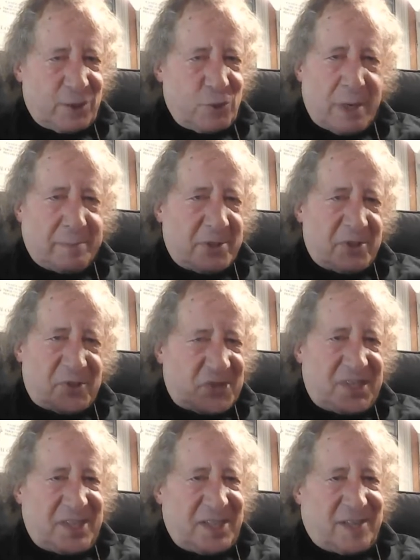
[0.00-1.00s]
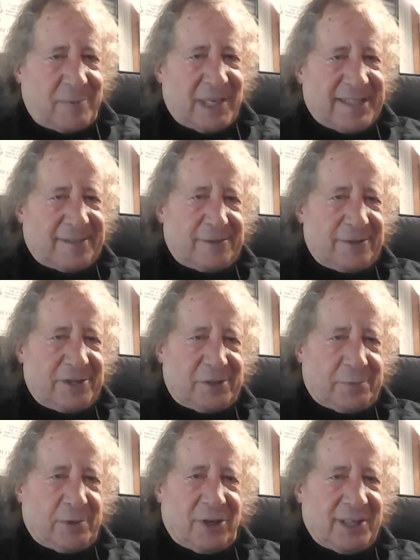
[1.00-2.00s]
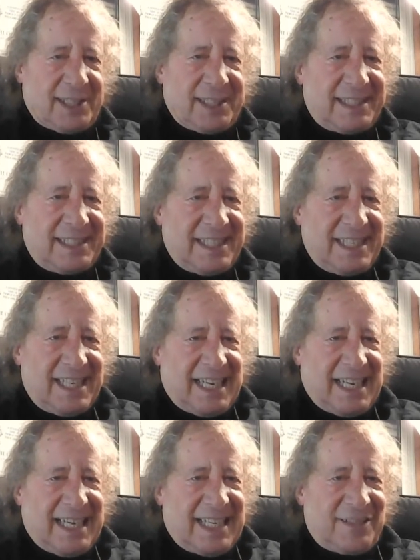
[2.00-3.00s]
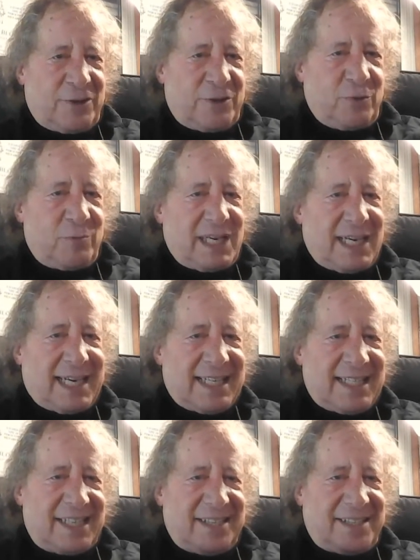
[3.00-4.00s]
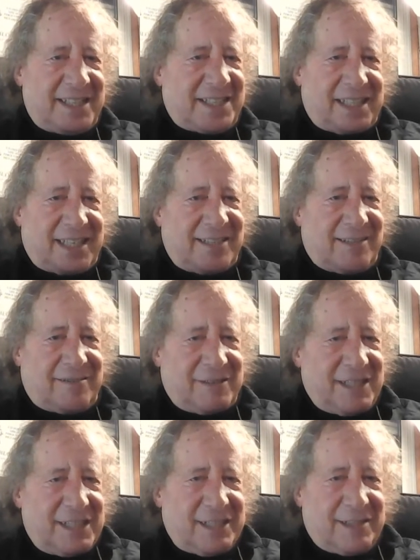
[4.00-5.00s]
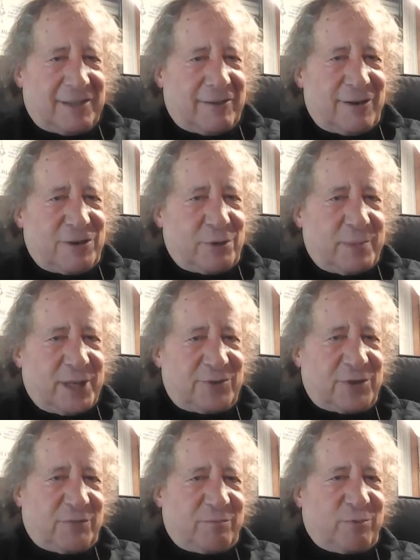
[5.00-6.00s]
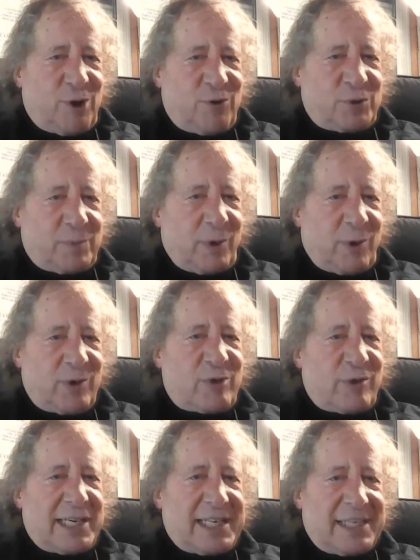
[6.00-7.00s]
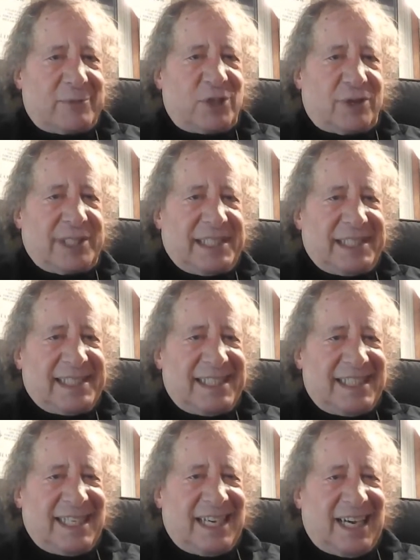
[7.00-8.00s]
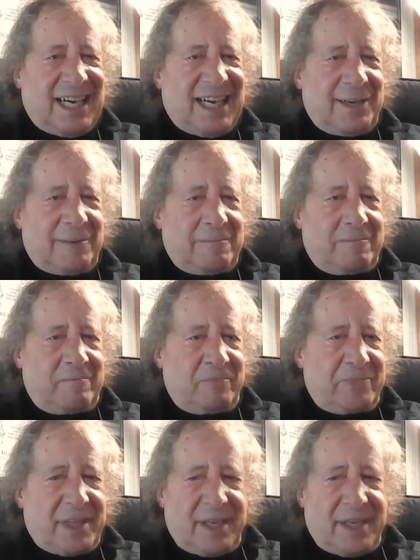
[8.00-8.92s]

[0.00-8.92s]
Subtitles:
who had been seized by the Holy Spirit and to whom God had dictated large amounts of prose, poetry, and imagery. And